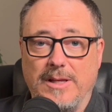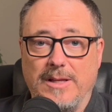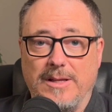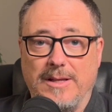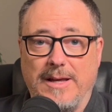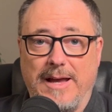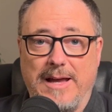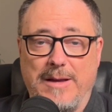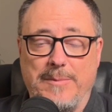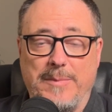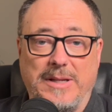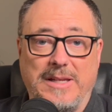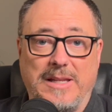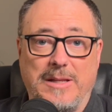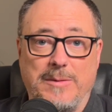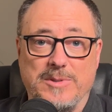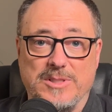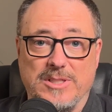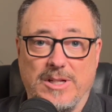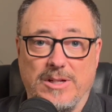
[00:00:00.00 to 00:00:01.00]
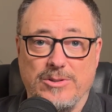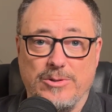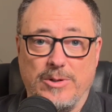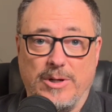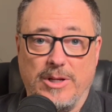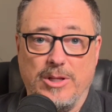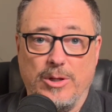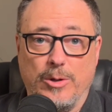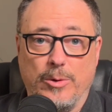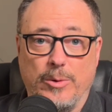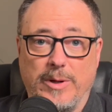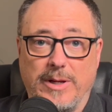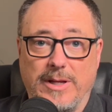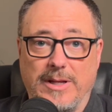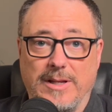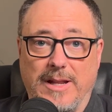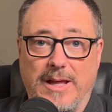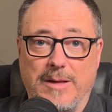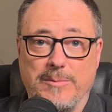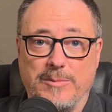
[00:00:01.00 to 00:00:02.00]
Hi, my name is Andre Huey,
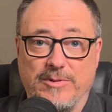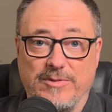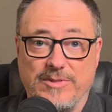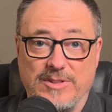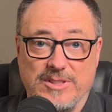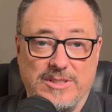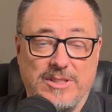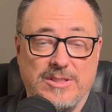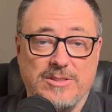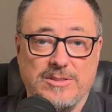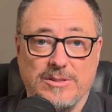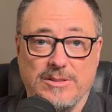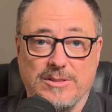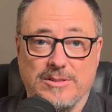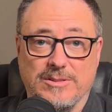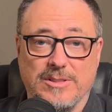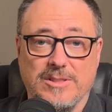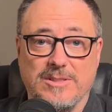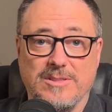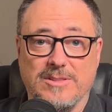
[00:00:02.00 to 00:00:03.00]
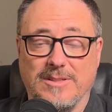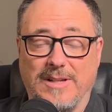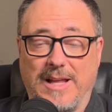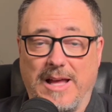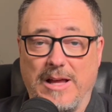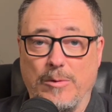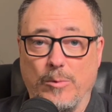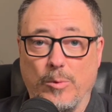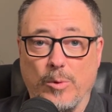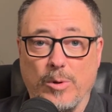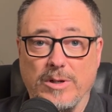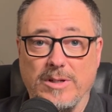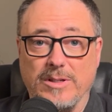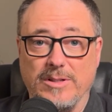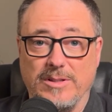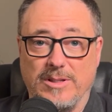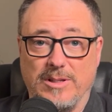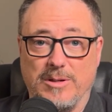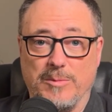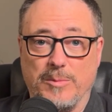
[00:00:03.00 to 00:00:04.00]
and I'm a physician assistant. I work
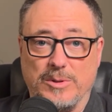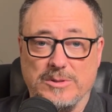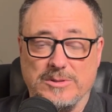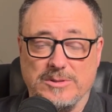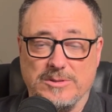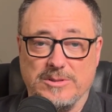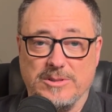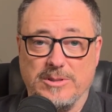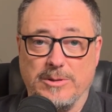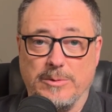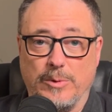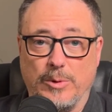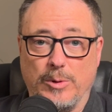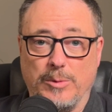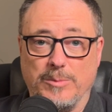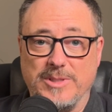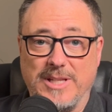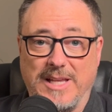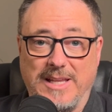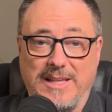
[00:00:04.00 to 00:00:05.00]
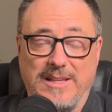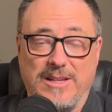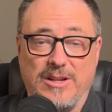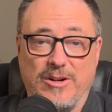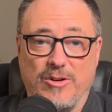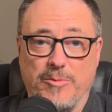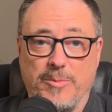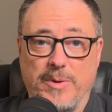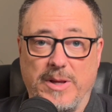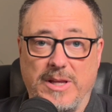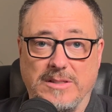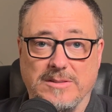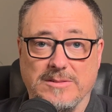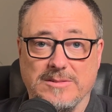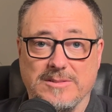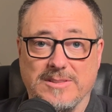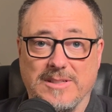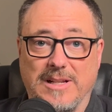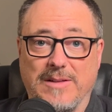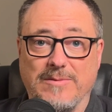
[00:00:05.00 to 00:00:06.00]
in the emergency room taking care of
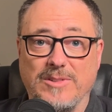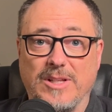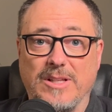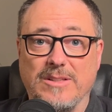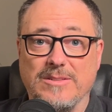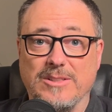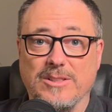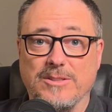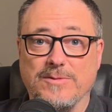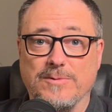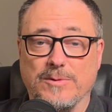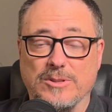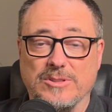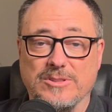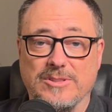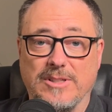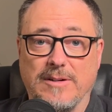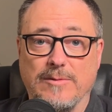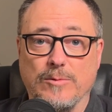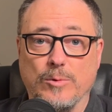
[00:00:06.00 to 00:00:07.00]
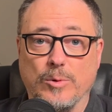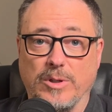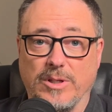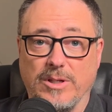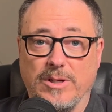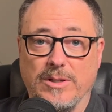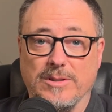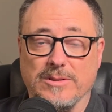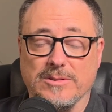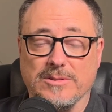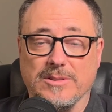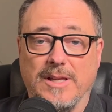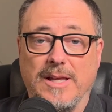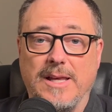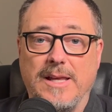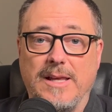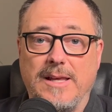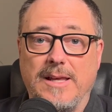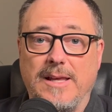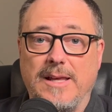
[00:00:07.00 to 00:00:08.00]
patients, and I've done this for several years.
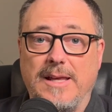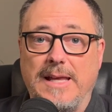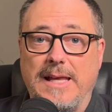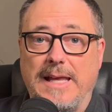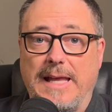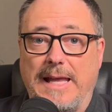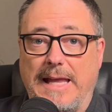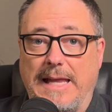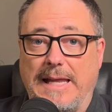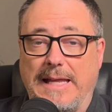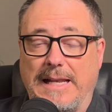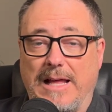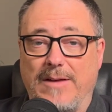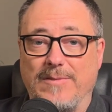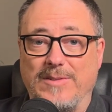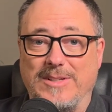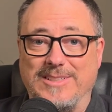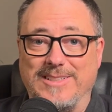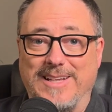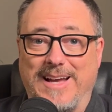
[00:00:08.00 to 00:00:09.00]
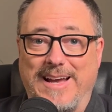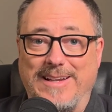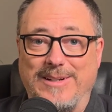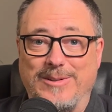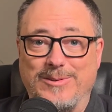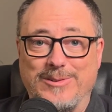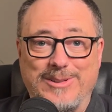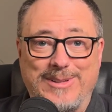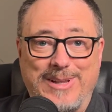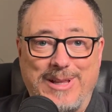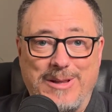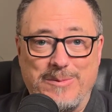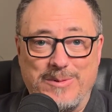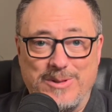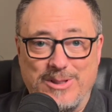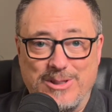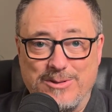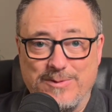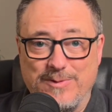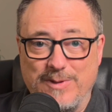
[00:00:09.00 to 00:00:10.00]
And I've entitled the name of
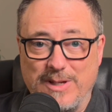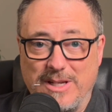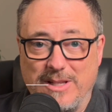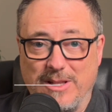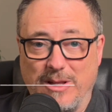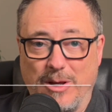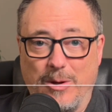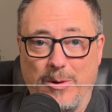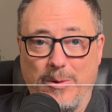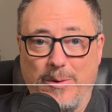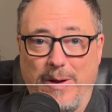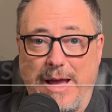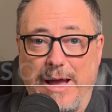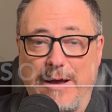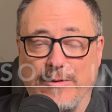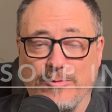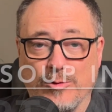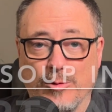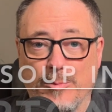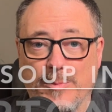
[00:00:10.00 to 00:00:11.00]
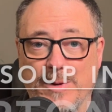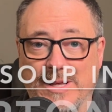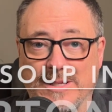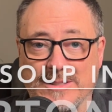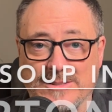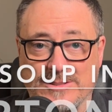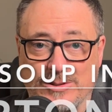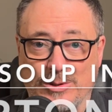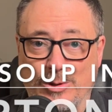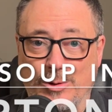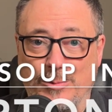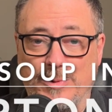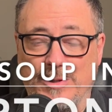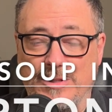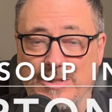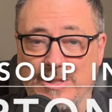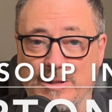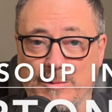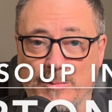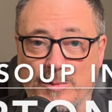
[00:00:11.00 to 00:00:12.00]
this video, Alphabet Soup
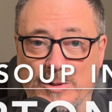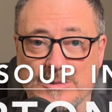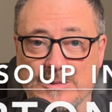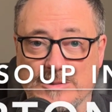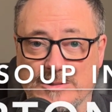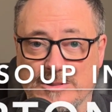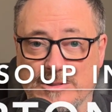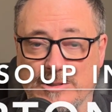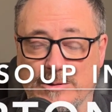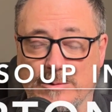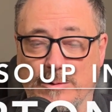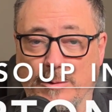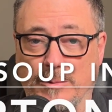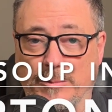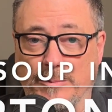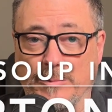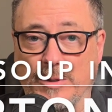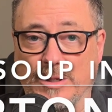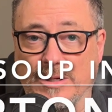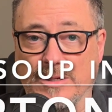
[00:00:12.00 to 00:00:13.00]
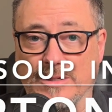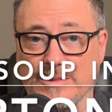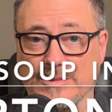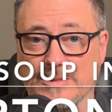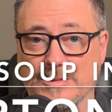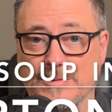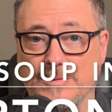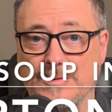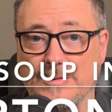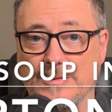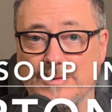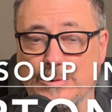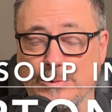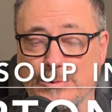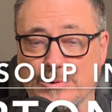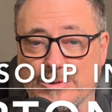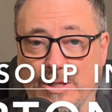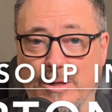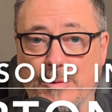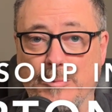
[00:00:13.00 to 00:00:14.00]
in the Emergency Room, because to
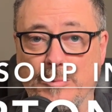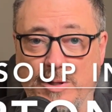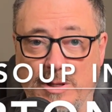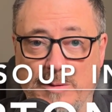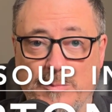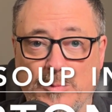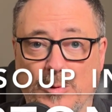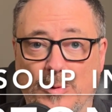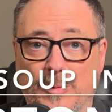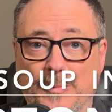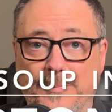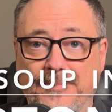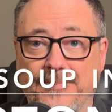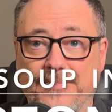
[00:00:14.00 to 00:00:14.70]
some people,